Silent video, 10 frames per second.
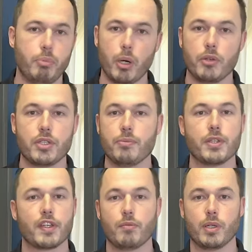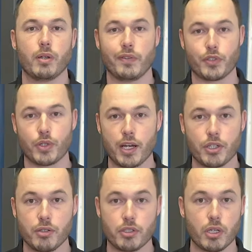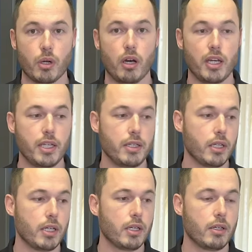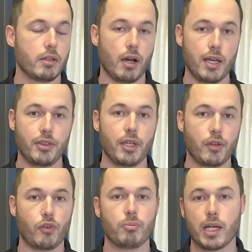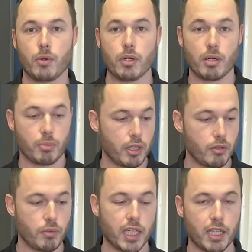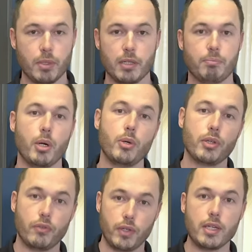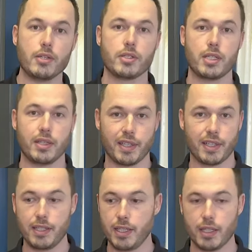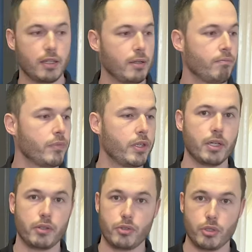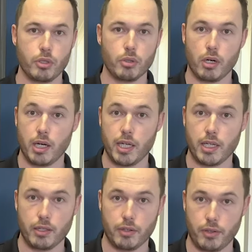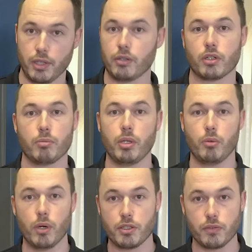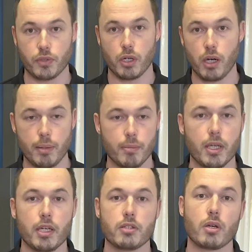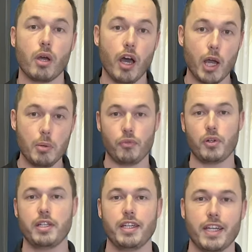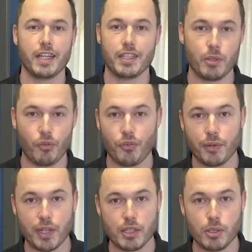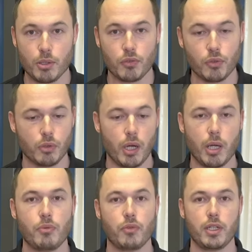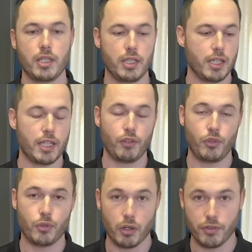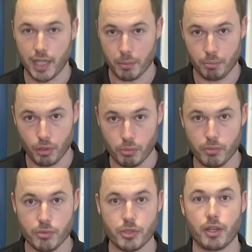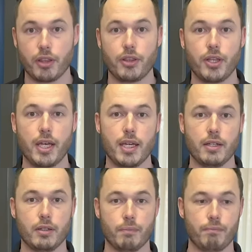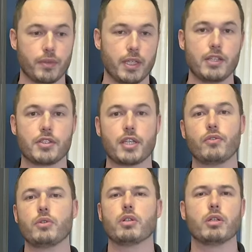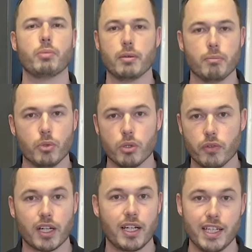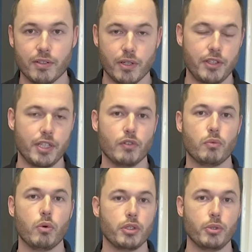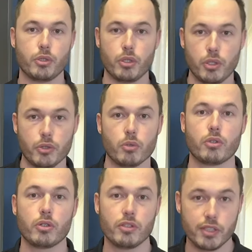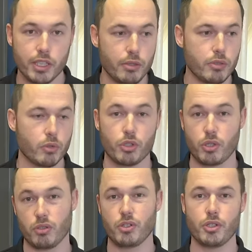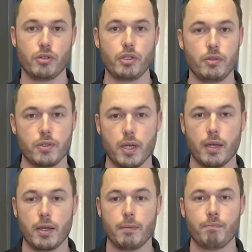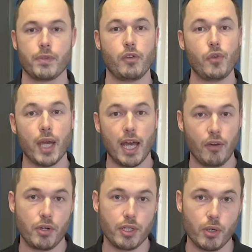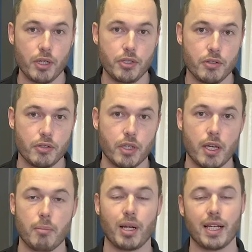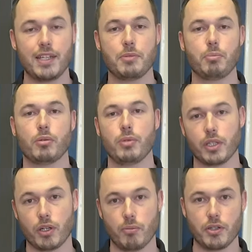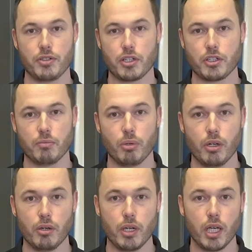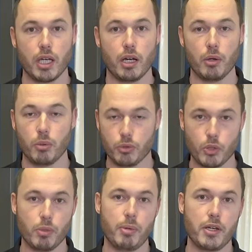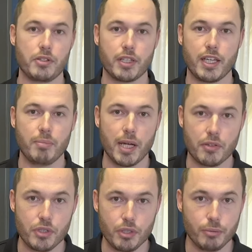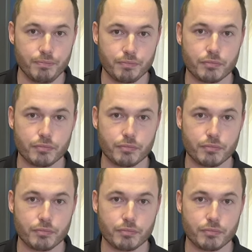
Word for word: Both seem to give me a lot of traction. So I, I think from now on, I'm going to recommend both of these in the clinic. The other two I think are a complete waste of time. So hopefully you have found that useful. Hopefully if you've got neck problems, then it's given you a little bit more of a clear idea of what you could or couldn't use or should and shouldn't use. If you have any questions, please put them in the comment section below. I will do my best to get back to you.